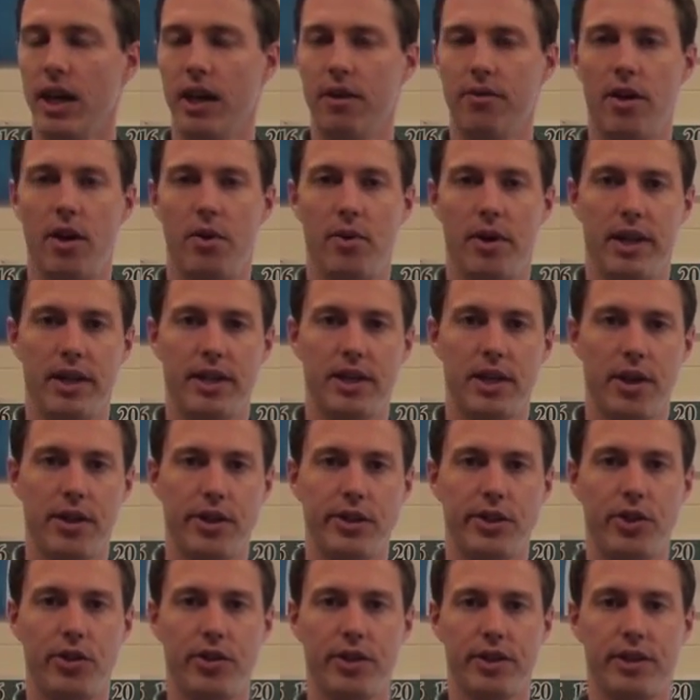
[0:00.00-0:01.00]
If I want to tell the
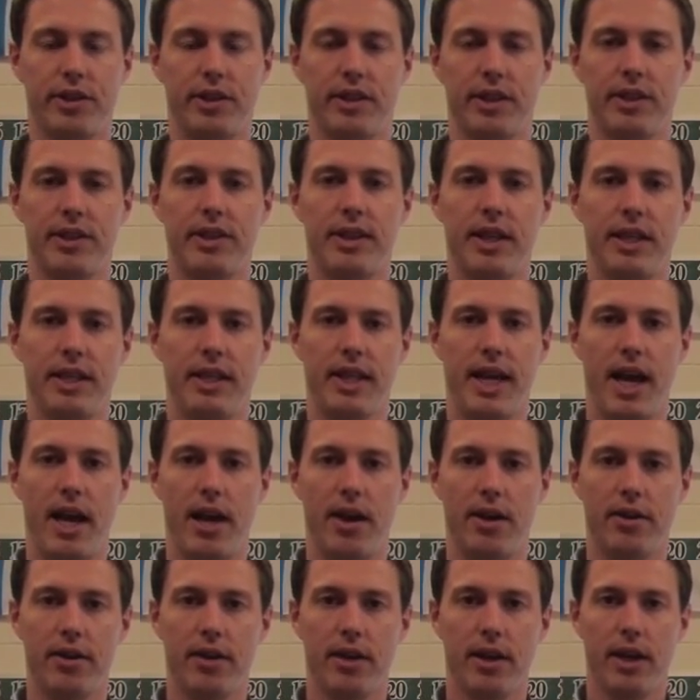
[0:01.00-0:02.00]
students to sit
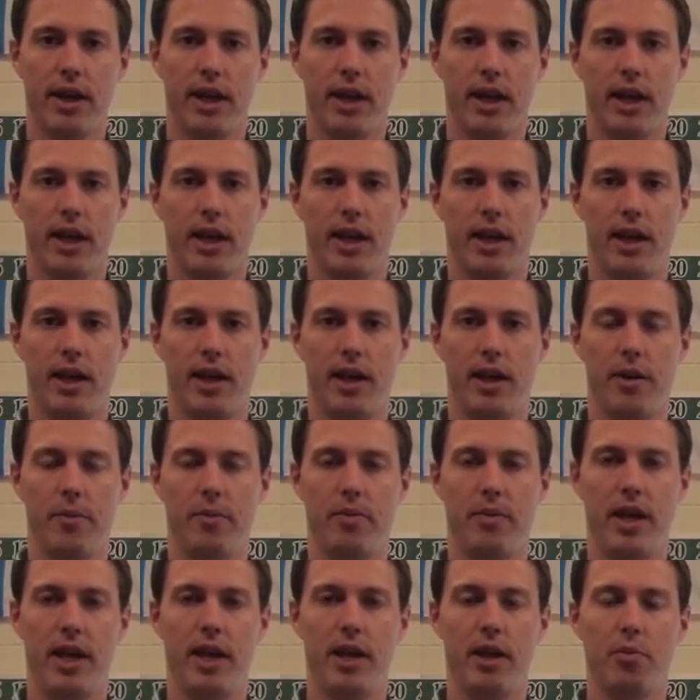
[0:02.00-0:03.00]
down
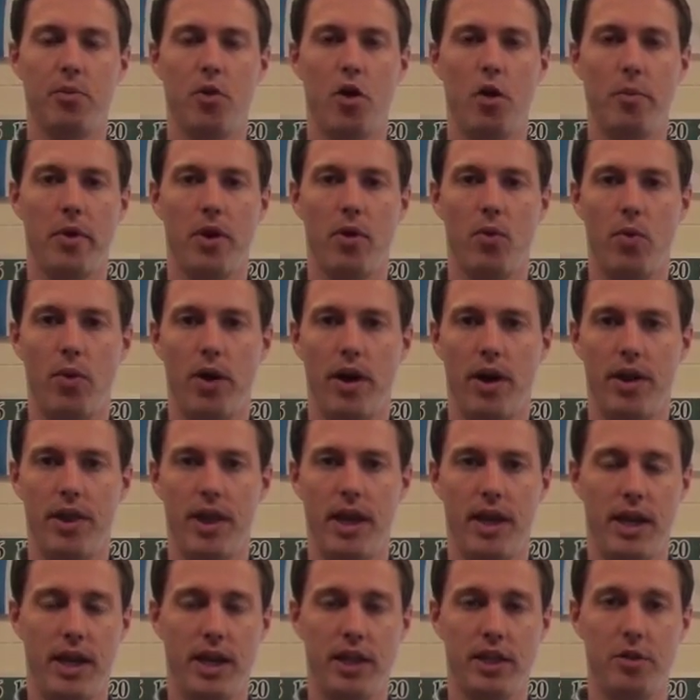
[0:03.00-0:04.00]
in a moment where
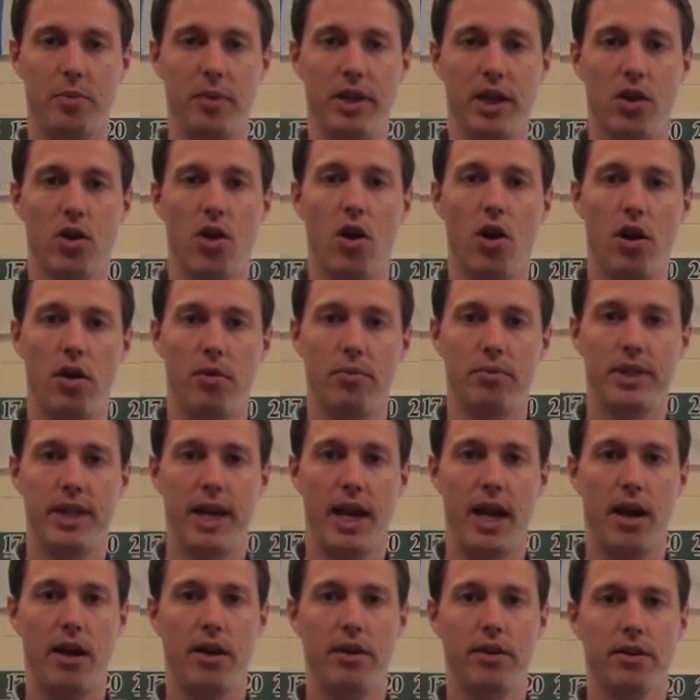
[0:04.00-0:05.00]
they need to be calmed
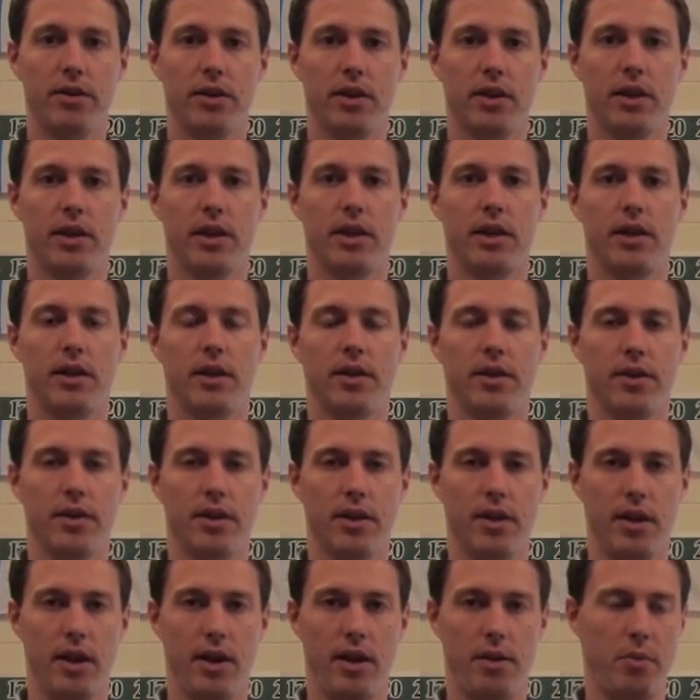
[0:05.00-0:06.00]
down,
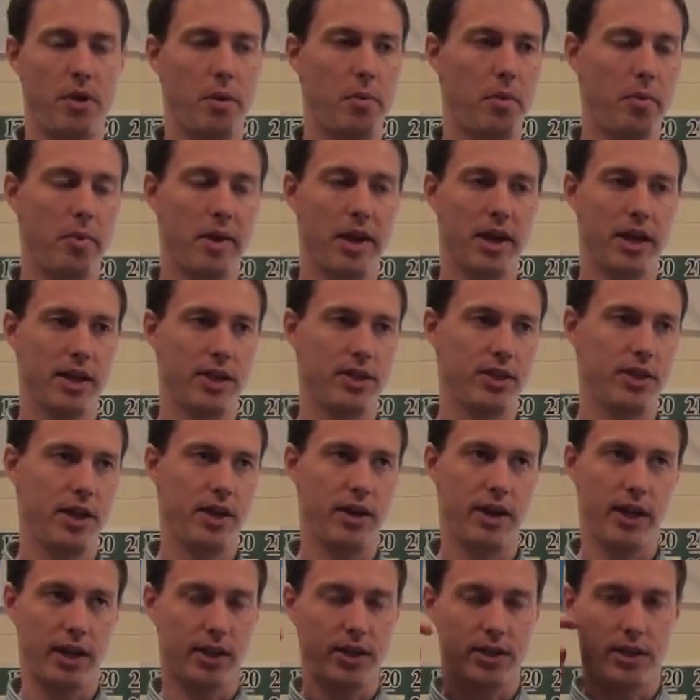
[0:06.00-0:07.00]
maybe because
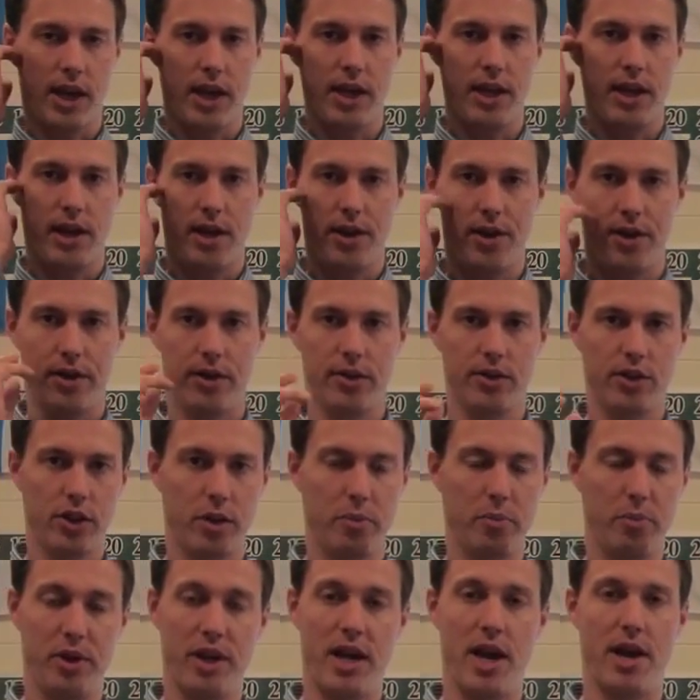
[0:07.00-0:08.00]
they're excited or
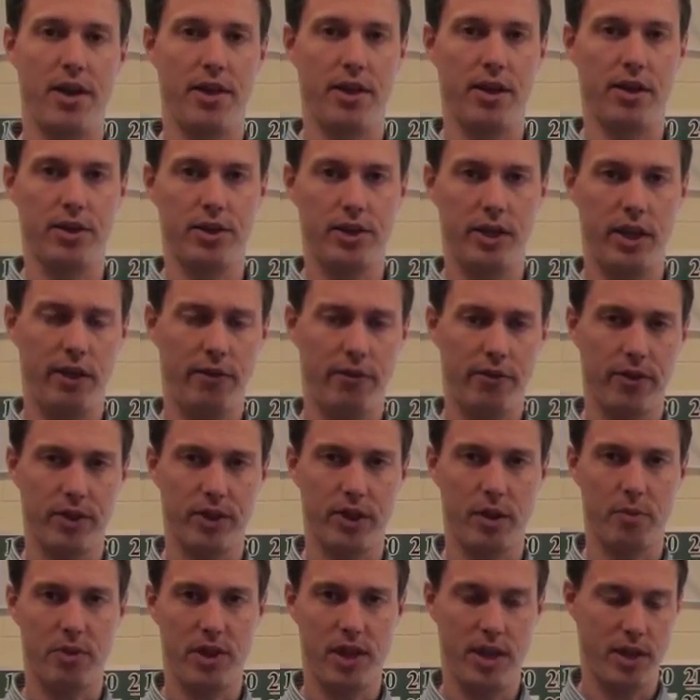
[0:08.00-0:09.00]
jumping out of their seat for
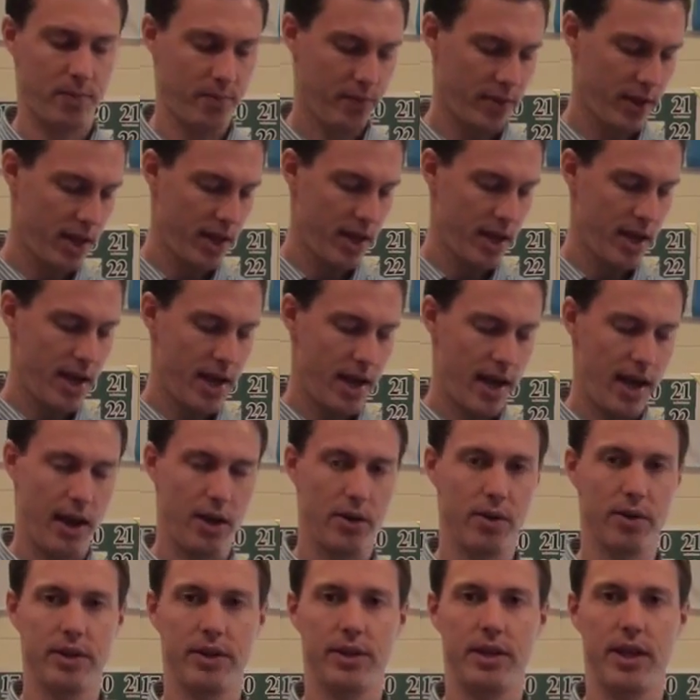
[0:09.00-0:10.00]
something,
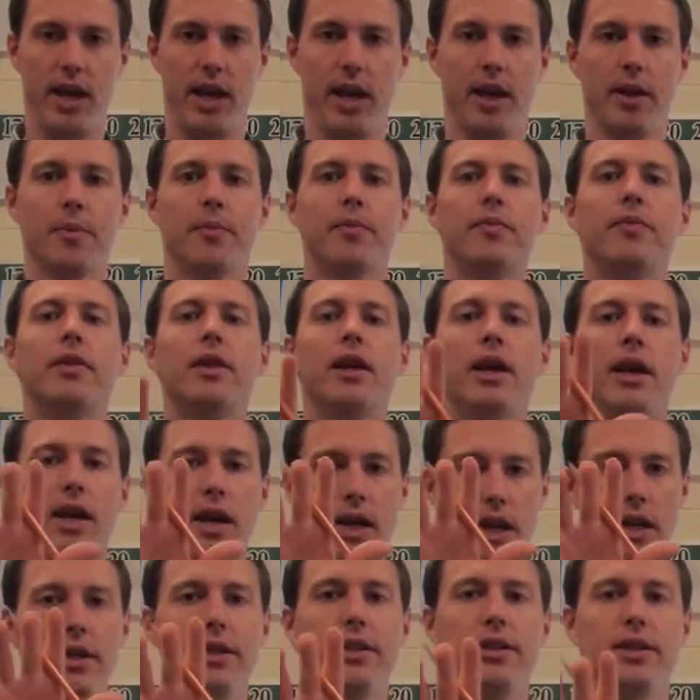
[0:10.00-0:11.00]
I would say,
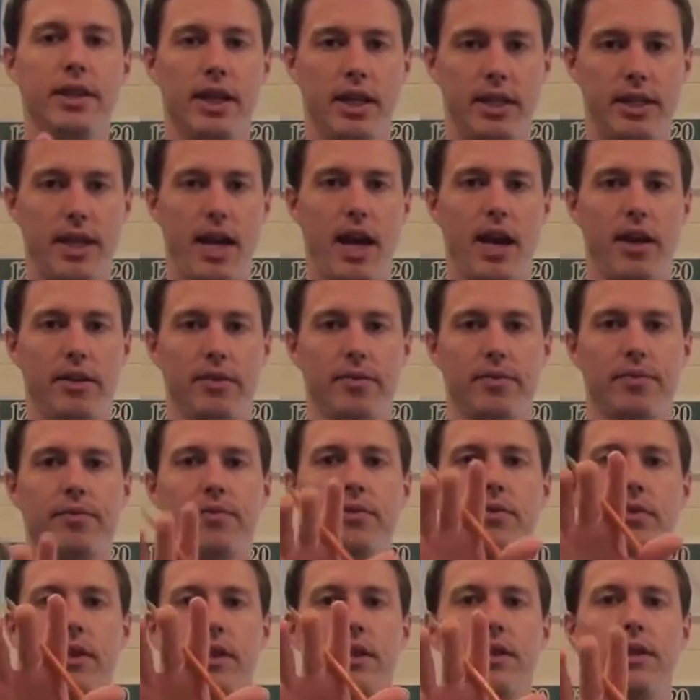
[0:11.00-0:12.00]
sit down,
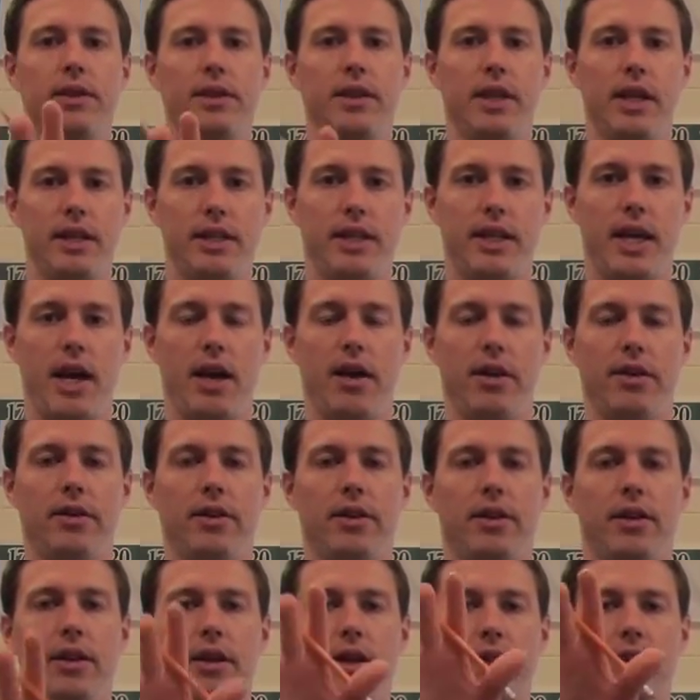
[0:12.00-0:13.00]
sit down,
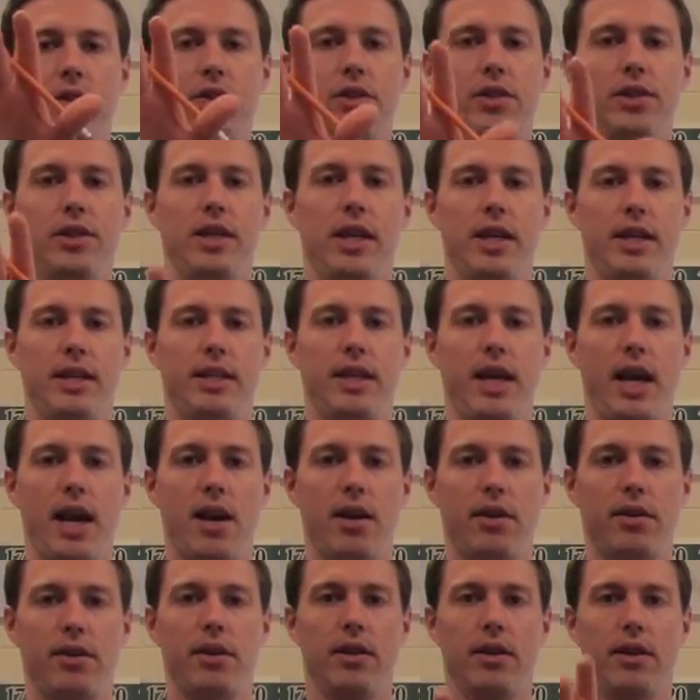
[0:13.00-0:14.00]
sit
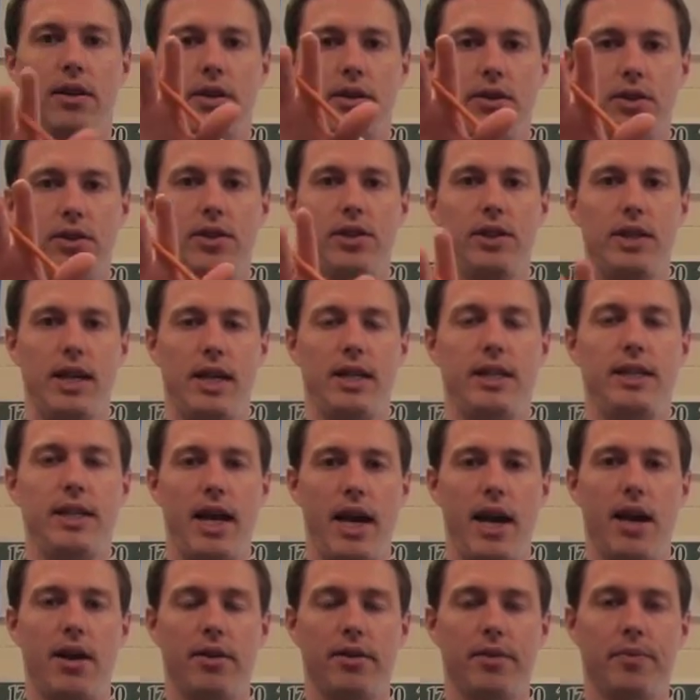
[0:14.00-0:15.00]
down, sit
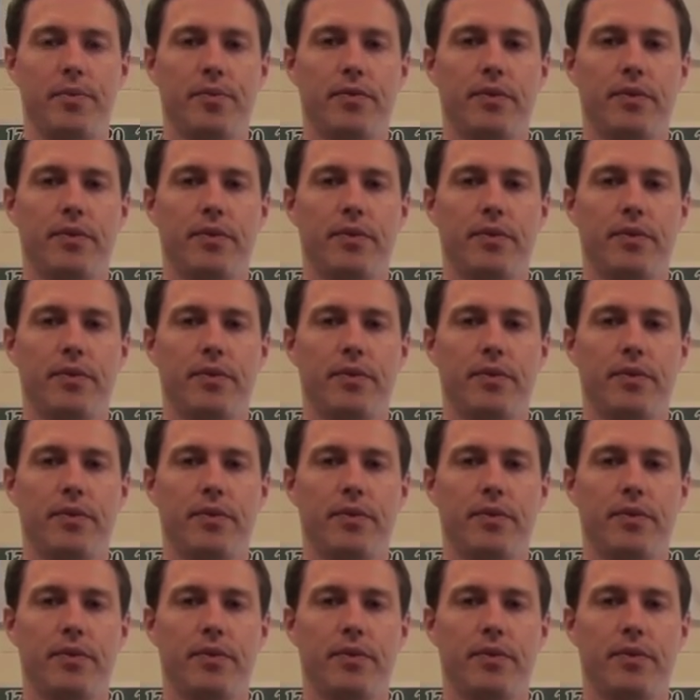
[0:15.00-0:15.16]
down.